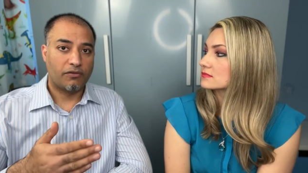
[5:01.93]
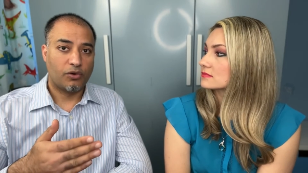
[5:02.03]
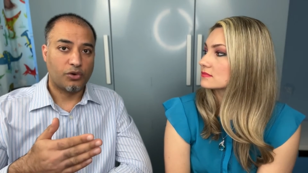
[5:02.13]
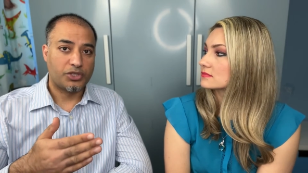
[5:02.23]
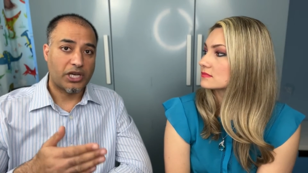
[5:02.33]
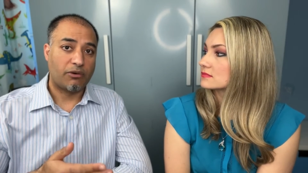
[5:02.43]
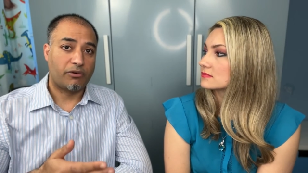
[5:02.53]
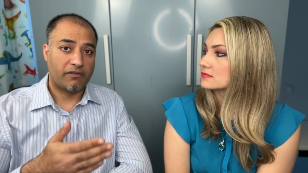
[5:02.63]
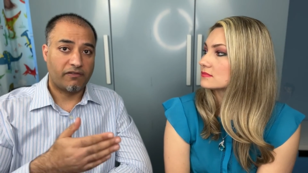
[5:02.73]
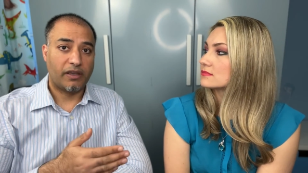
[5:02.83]
Speaker 1: for
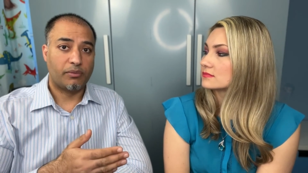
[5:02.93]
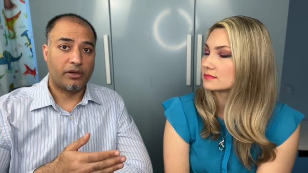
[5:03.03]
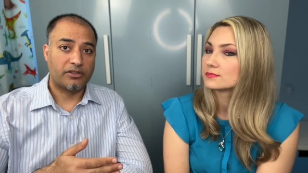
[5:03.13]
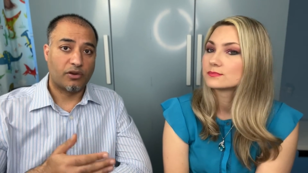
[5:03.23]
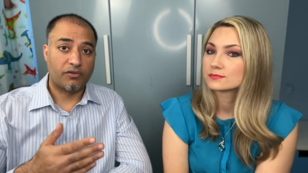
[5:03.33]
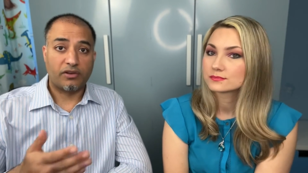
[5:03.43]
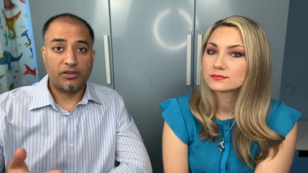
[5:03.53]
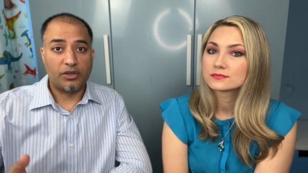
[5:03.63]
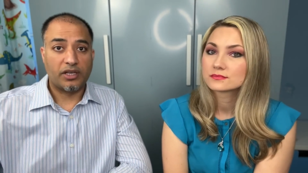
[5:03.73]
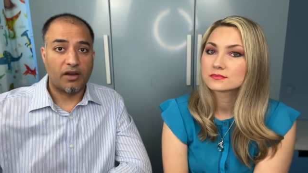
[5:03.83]
January and February, so
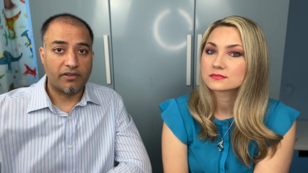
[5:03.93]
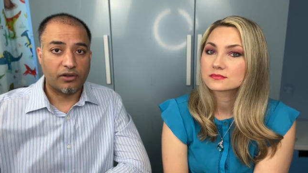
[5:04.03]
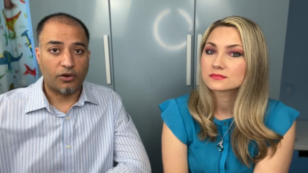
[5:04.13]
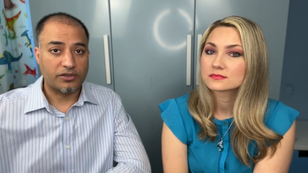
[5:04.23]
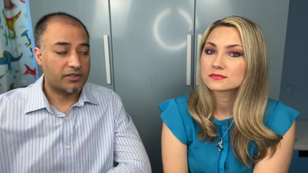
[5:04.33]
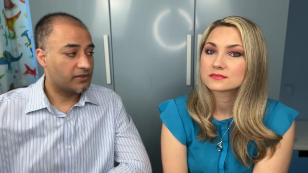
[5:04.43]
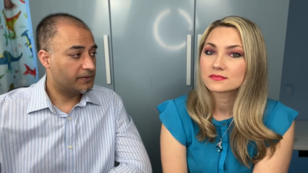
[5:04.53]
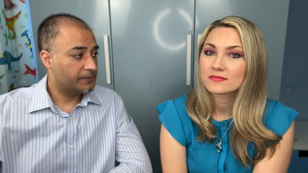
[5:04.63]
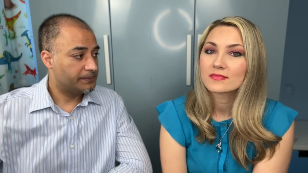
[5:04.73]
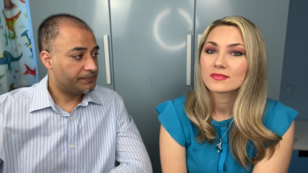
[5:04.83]
you can cover the costs.
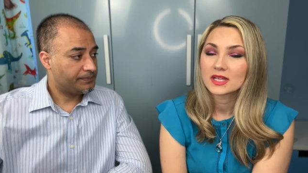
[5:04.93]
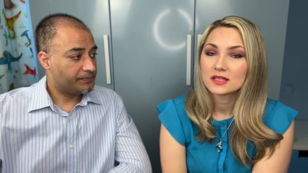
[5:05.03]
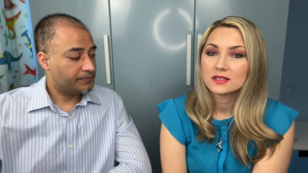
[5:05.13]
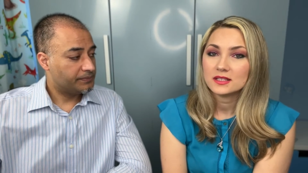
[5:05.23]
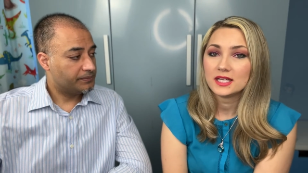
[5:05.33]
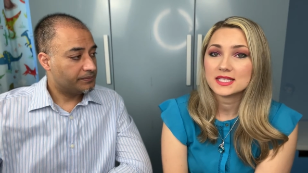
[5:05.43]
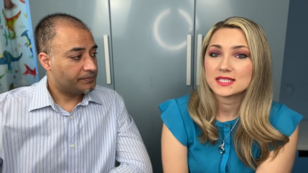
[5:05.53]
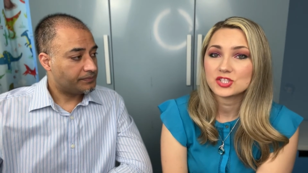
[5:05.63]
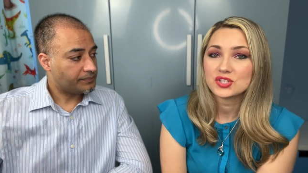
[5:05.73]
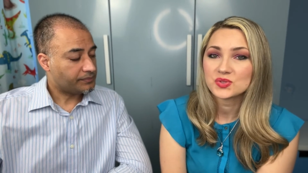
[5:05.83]

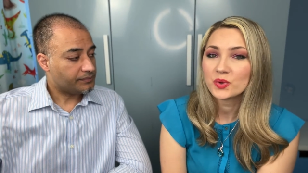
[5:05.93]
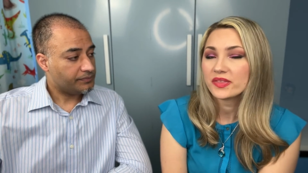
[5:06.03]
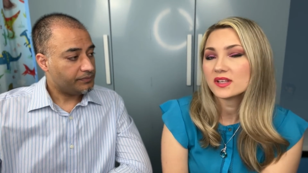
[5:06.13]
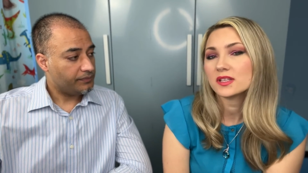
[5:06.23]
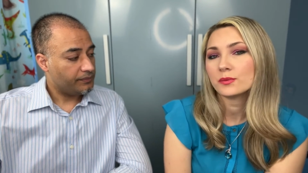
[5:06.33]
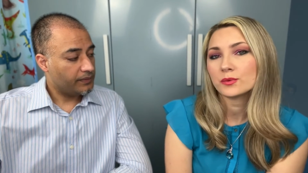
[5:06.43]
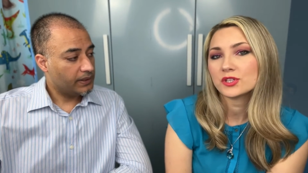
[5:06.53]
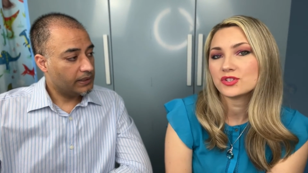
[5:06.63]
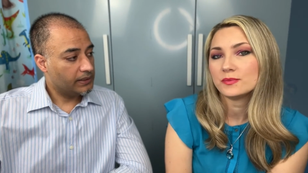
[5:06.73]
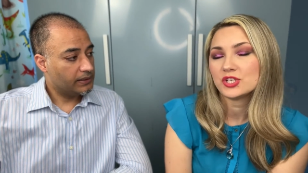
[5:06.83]
Speaker 2: Yes, just one thing that we
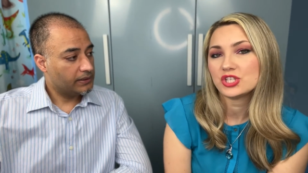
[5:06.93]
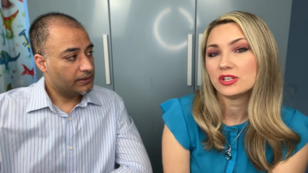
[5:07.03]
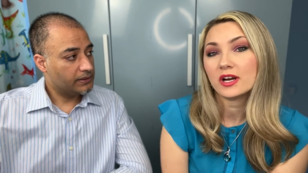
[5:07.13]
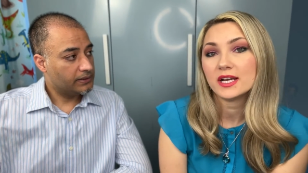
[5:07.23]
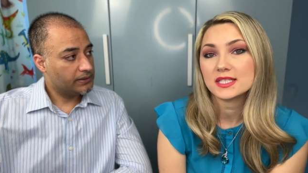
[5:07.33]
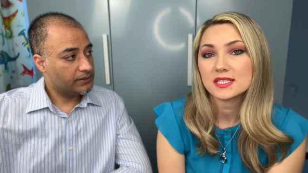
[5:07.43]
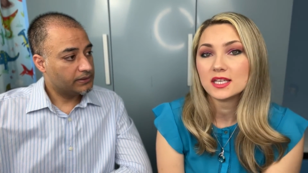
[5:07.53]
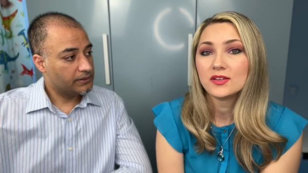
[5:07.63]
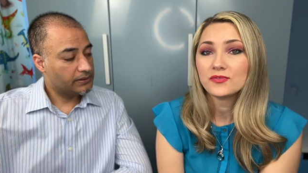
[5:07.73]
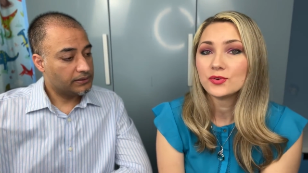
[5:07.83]
wanted to mention, guys,
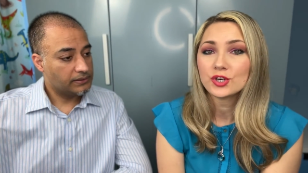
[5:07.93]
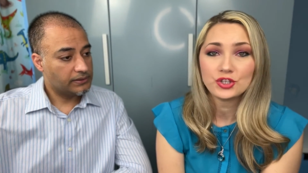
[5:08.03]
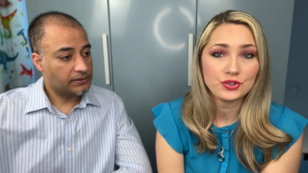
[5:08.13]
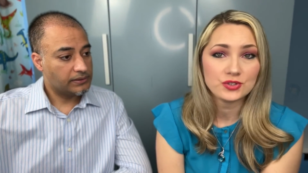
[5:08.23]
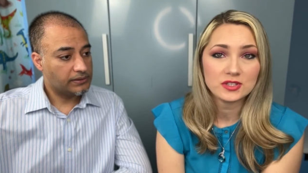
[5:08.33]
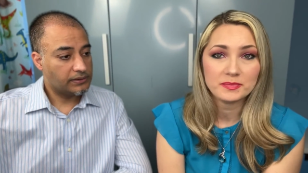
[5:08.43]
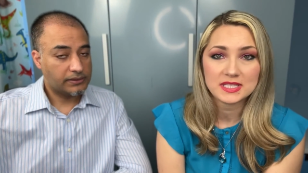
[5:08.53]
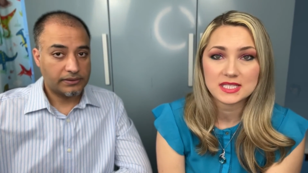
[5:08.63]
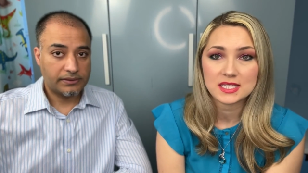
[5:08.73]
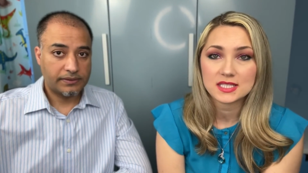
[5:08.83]
if you are new to the
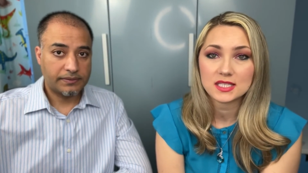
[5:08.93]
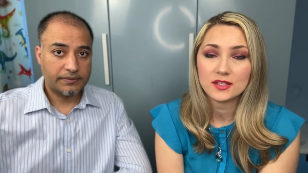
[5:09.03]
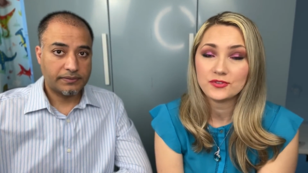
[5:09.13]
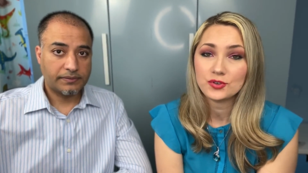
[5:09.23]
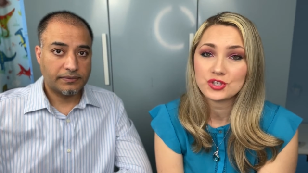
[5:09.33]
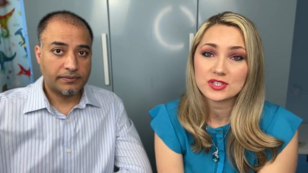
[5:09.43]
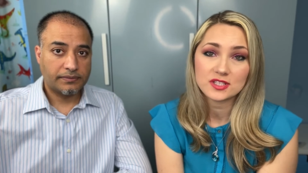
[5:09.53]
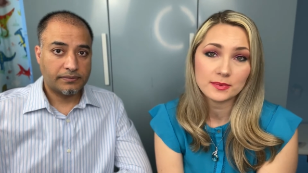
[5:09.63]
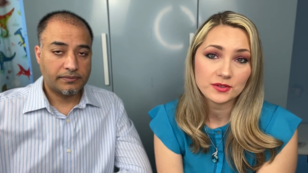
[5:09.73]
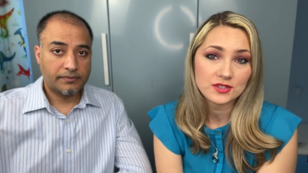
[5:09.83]
business, if you're just
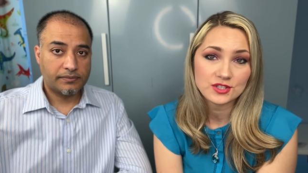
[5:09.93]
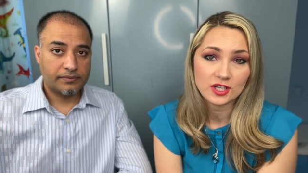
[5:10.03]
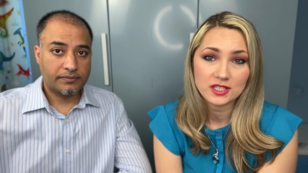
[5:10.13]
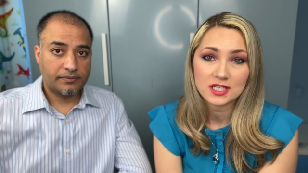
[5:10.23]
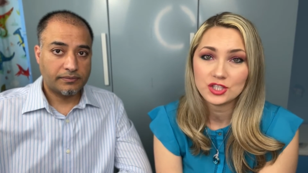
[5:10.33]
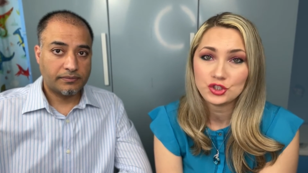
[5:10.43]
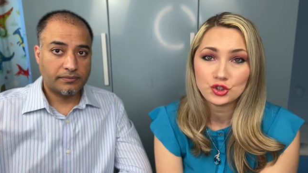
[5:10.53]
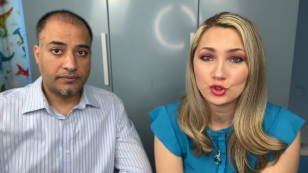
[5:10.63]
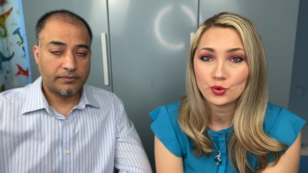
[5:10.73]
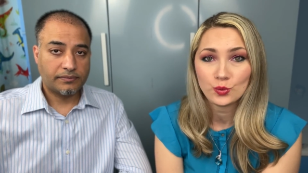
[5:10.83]
about to start and you
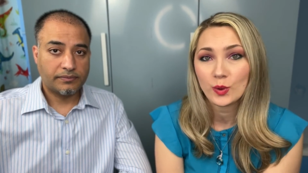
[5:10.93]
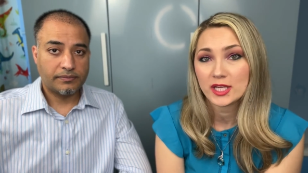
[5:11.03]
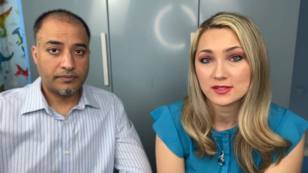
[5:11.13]
don't know where